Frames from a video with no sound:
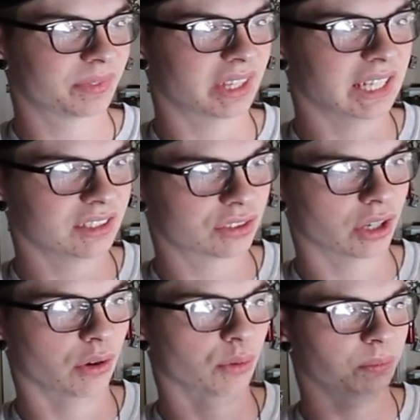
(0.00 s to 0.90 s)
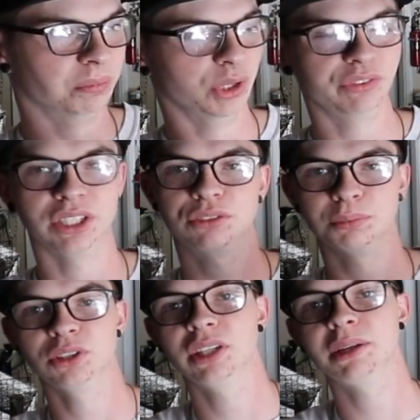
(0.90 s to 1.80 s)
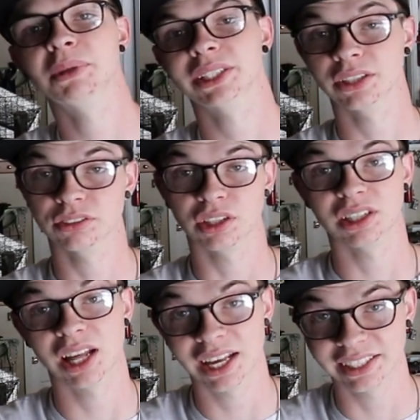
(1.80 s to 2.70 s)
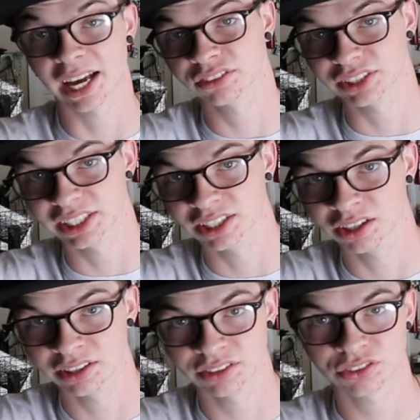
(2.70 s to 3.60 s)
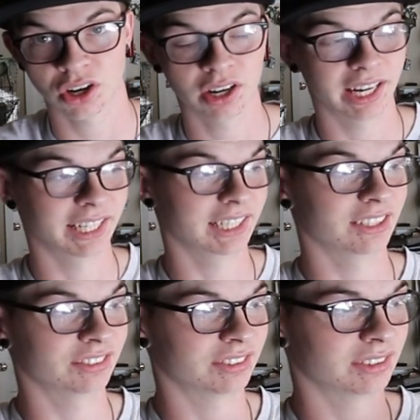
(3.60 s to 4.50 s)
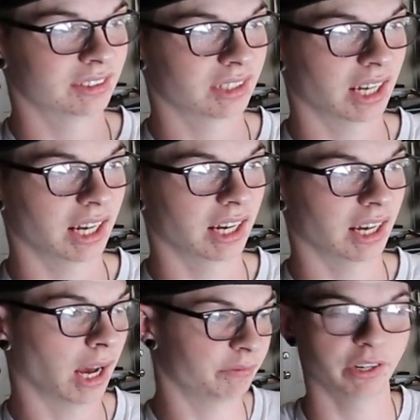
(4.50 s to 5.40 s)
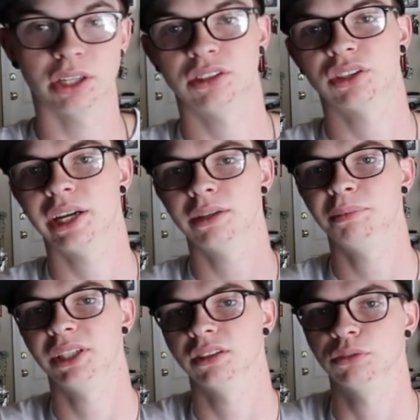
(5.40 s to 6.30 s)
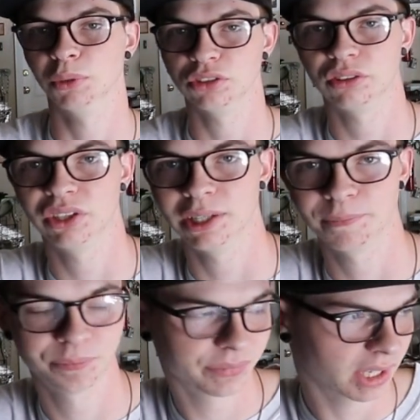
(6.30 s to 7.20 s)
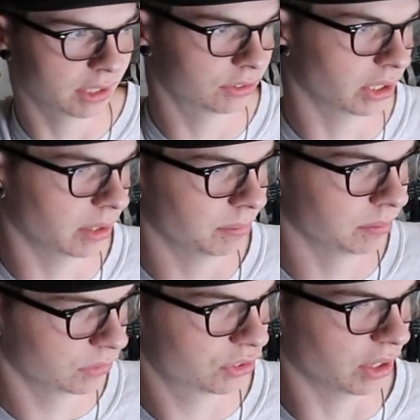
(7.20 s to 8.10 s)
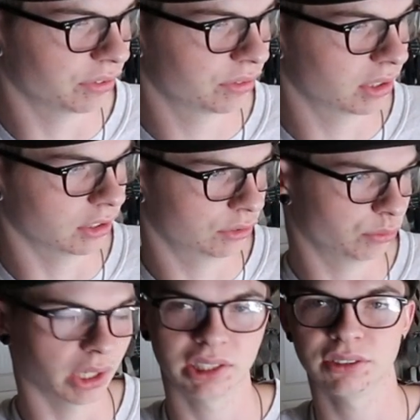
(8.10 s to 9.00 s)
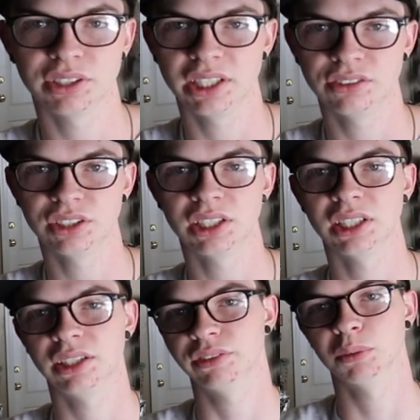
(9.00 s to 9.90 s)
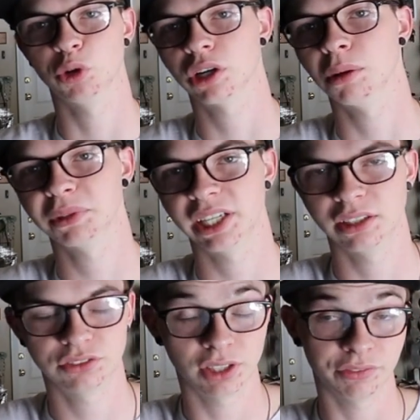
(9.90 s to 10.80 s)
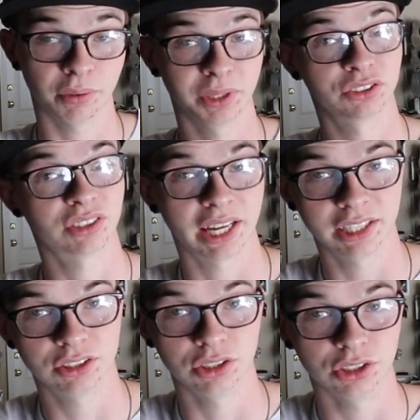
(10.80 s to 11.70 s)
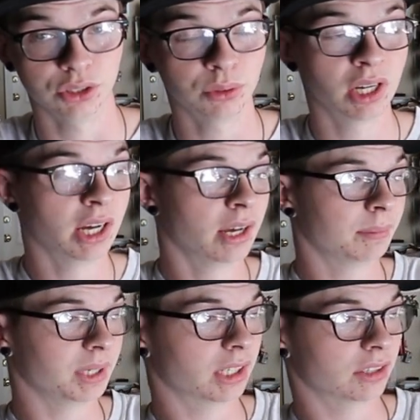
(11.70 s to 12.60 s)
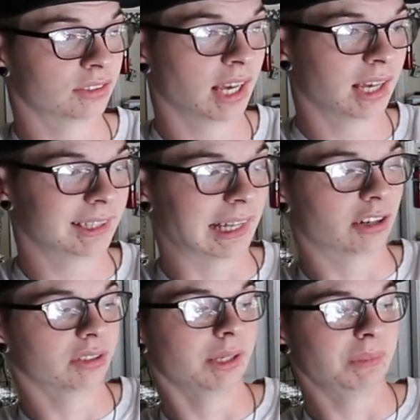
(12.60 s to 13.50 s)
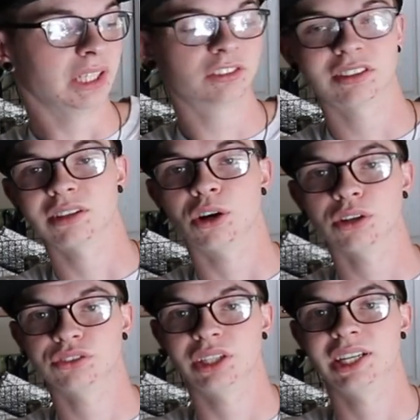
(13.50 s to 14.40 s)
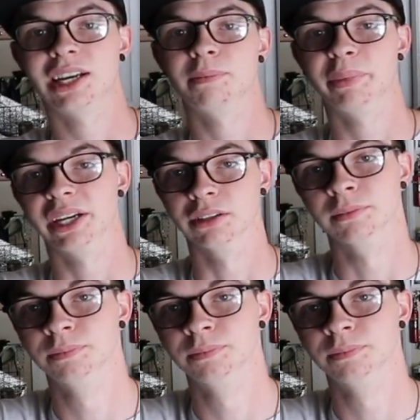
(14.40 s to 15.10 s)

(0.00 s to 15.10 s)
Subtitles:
things are moving smoothly, but there is a lot that has to get done on this car, and it is I'm very excited because most of it is stuff that's relatively easy, and even the more complicated stuff I'm excited to do because that only means that the car is going to get better.